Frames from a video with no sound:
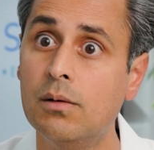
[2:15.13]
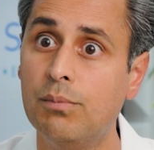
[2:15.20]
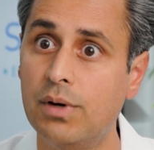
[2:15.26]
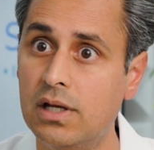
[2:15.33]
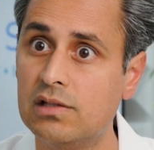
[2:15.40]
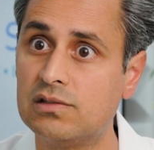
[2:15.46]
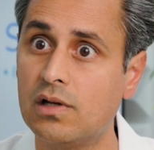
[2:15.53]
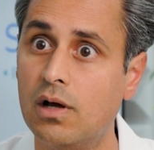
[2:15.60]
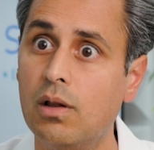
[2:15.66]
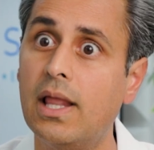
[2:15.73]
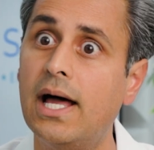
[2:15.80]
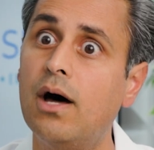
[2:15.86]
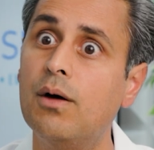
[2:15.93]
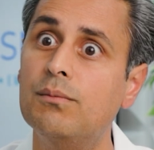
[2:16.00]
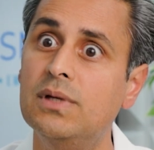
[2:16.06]
but it's
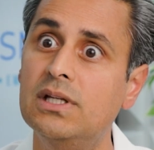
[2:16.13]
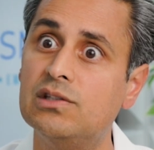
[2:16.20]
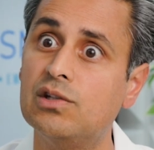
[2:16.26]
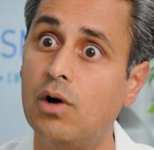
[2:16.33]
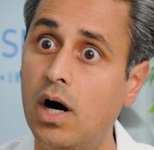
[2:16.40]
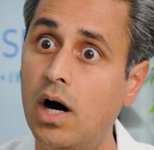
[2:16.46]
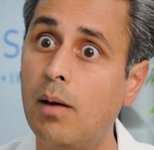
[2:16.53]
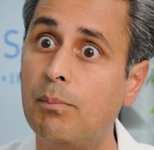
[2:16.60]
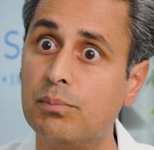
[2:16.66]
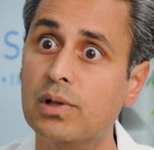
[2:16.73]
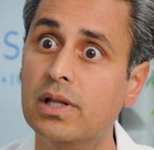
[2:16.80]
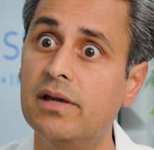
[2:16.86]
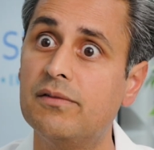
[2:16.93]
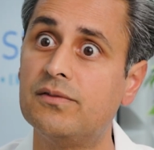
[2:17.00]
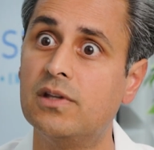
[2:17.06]
allowed me to
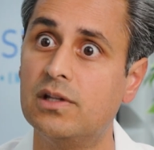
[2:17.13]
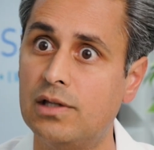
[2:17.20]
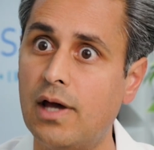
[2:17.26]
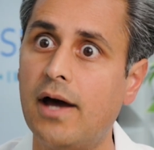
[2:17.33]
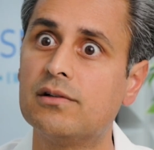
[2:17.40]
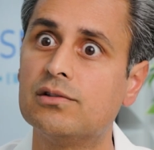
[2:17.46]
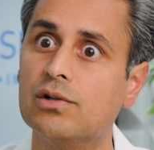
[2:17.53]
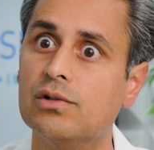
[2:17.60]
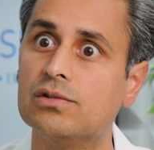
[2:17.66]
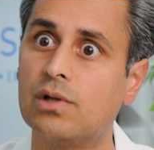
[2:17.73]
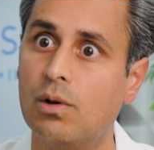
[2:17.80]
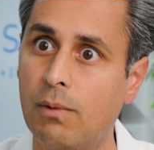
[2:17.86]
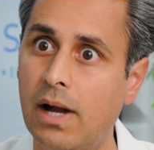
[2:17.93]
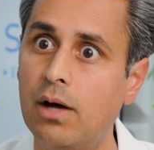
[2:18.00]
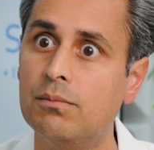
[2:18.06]
uplift the doctors
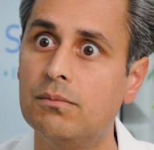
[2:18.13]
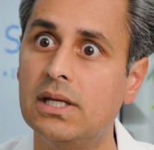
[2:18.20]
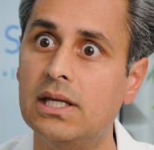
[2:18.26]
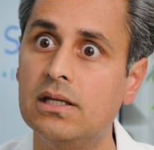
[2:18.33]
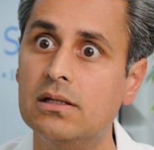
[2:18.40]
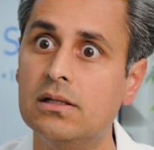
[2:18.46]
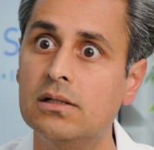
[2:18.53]
around me,